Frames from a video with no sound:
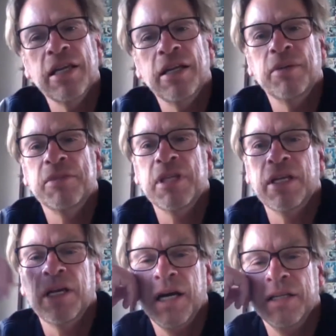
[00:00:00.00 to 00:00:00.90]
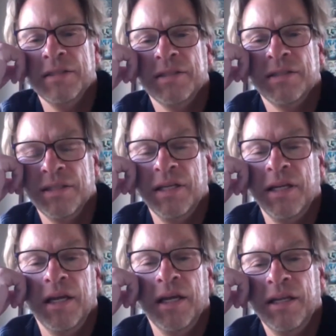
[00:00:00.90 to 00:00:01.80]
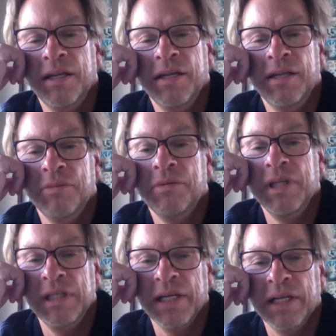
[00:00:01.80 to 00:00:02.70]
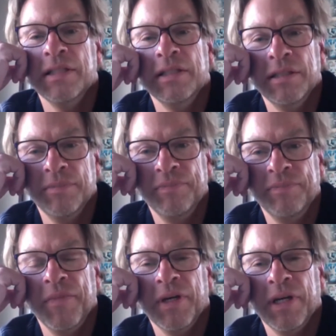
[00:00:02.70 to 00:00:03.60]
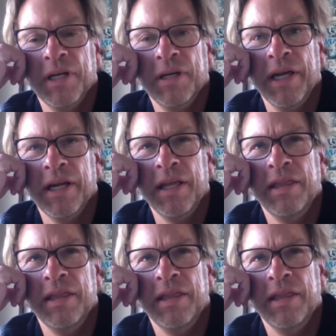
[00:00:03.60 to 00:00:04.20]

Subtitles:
it up to the guys and they really liked it. And I